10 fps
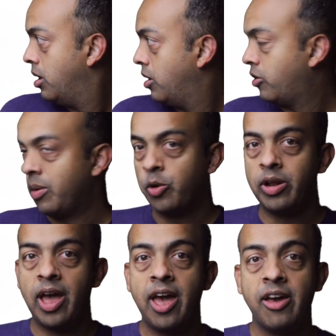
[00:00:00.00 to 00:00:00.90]
So I'm going to
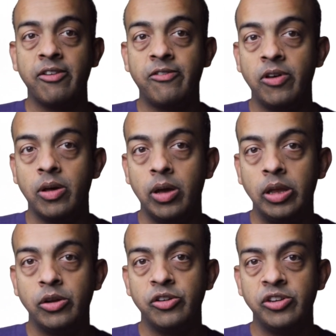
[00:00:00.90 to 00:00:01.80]
have
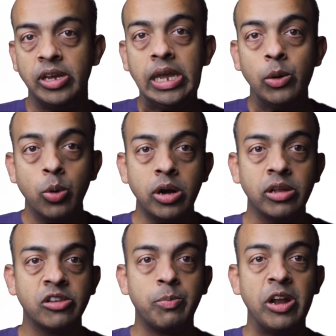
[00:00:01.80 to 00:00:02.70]
energy
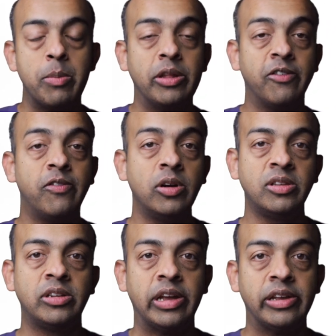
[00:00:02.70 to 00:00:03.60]
E1 spent by the first
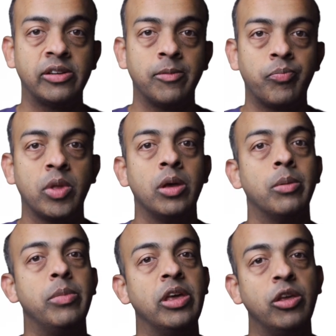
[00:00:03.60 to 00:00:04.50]
stage
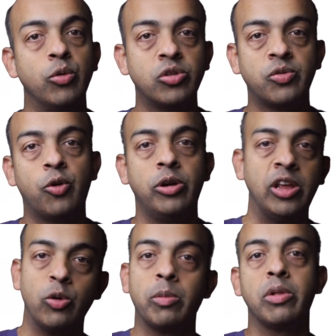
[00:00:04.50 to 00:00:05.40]
being used for
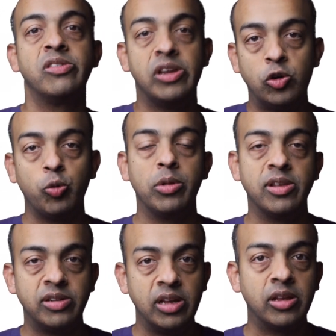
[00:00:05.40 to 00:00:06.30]
D1 plus D2
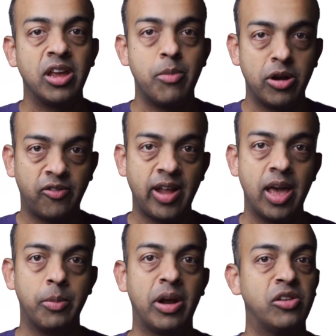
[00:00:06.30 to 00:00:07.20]
plus D3 amount of
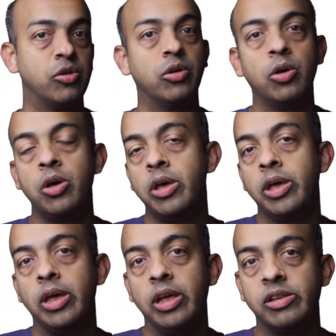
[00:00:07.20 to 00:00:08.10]
time, right? So
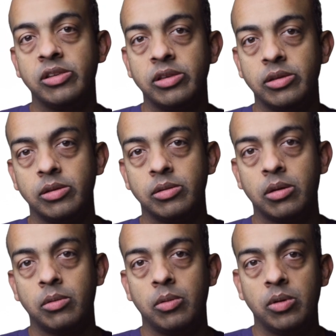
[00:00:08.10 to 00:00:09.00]
it's
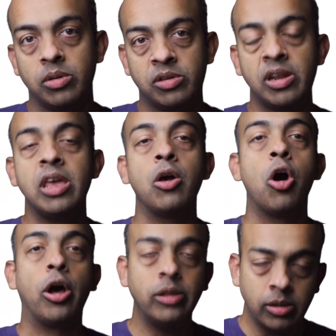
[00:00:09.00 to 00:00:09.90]
staying
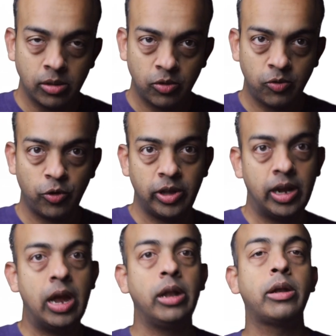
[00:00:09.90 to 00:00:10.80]
on for the
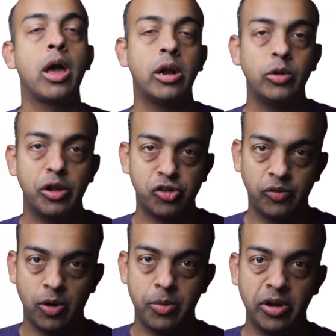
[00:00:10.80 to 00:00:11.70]
entire duration
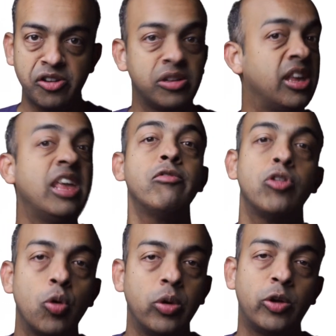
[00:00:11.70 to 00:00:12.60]
of computation, even
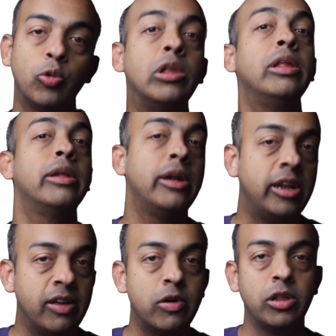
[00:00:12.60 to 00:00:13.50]
though it only needed
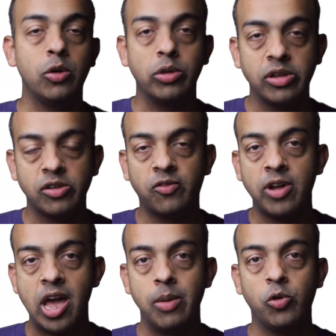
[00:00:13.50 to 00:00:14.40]
D1 units of
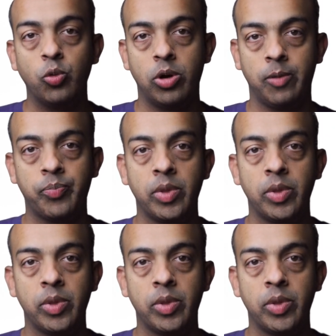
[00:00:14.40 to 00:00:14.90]
time to work.